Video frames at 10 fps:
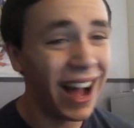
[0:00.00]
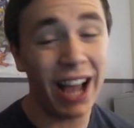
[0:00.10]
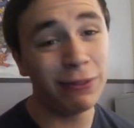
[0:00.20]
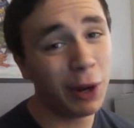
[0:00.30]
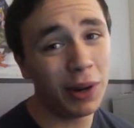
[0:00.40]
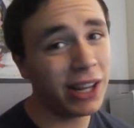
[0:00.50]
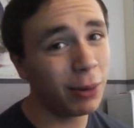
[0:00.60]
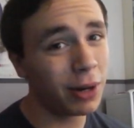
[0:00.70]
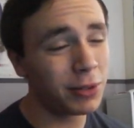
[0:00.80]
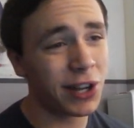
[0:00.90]
I have no
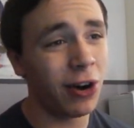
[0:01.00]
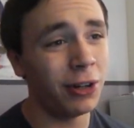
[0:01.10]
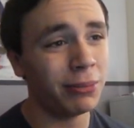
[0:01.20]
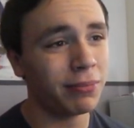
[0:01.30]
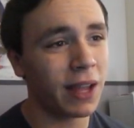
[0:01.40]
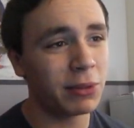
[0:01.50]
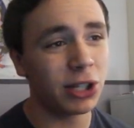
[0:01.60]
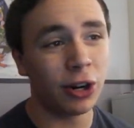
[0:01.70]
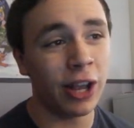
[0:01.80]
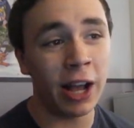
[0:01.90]
idea what it was called. I'm
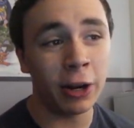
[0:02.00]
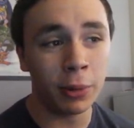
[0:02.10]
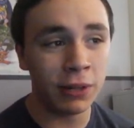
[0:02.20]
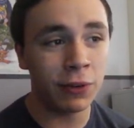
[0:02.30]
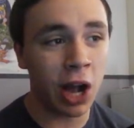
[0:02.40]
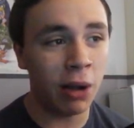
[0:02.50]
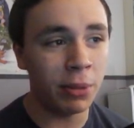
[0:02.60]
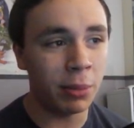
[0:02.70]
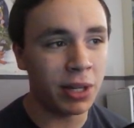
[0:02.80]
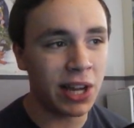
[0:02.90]
sorry, I already forgot,
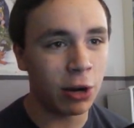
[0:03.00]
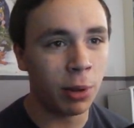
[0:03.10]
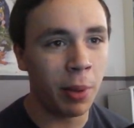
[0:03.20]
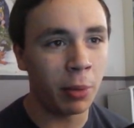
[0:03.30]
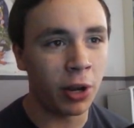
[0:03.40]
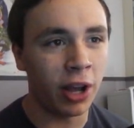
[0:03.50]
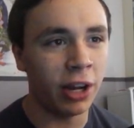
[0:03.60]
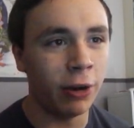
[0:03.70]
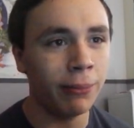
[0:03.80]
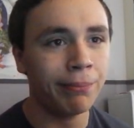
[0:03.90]
me and my terrible memory, I
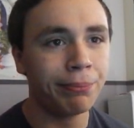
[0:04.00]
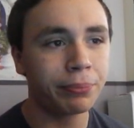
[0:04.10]
know.